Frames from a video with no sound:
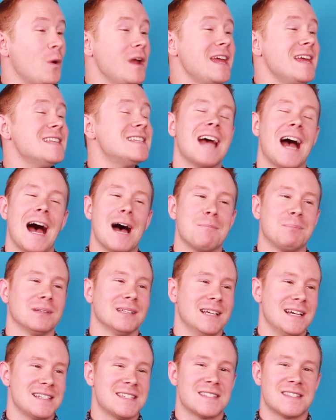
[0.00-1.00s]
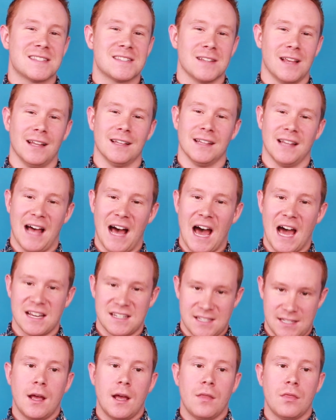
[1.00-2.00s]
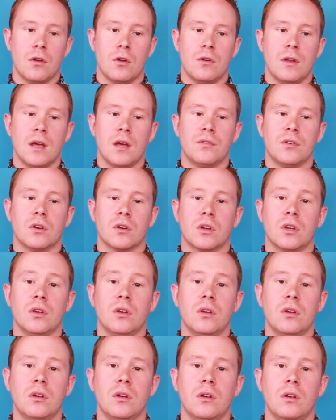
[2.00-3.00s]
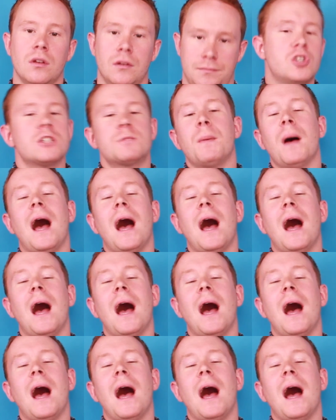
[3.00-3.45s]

We top lists a lot, and they're never good. Just